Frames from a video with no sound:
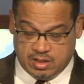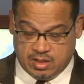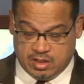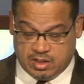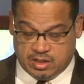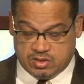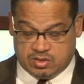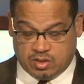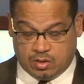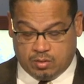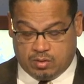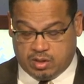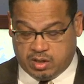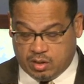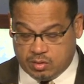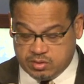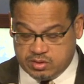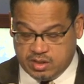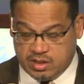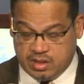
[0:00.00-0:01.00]
And so
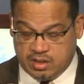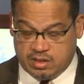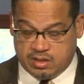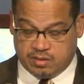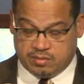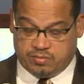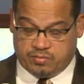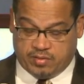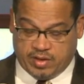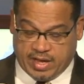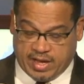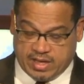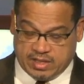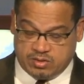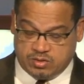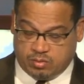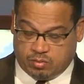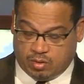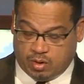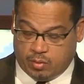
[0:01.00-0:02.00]
closing the
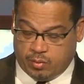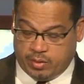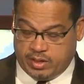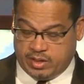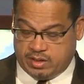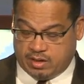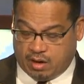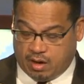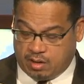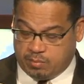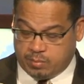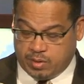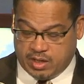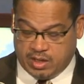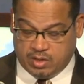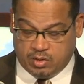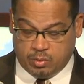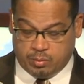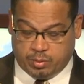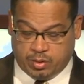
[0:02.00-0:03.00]
fast-growing dark money
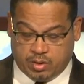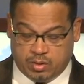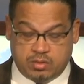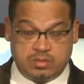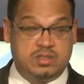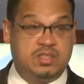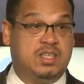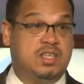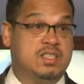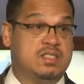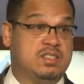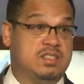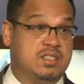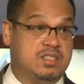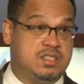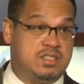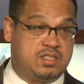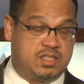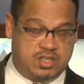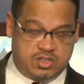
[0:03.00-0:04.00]
loopholes is
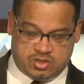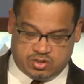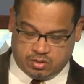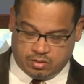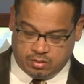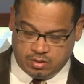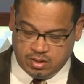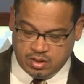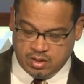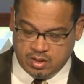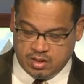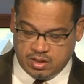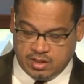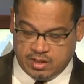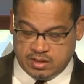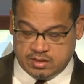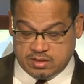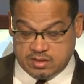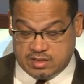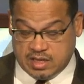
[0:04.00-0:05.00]
essential. It
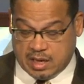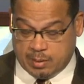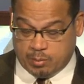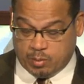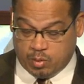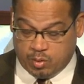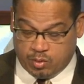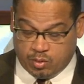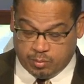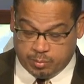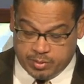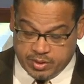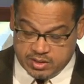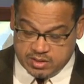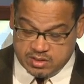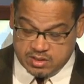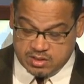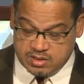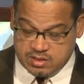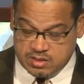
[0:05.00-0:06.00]
is a top order of
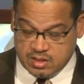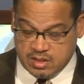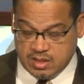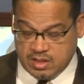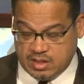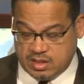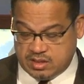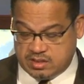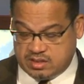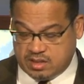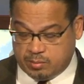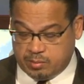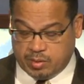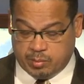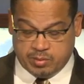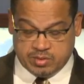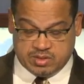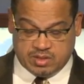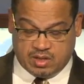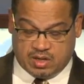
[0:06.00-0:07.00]
business, and some
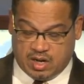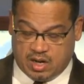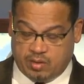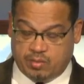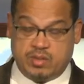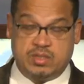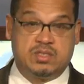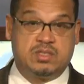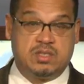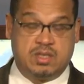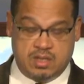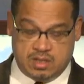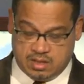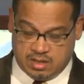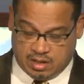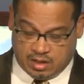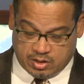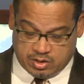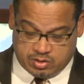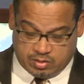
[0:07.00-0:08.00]
members of Congress
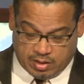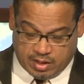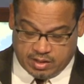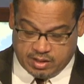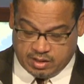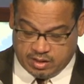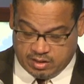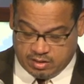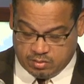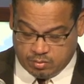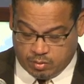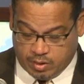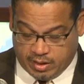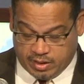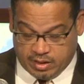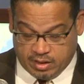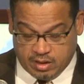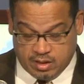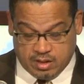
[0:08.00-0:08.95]
are trying to lead the way.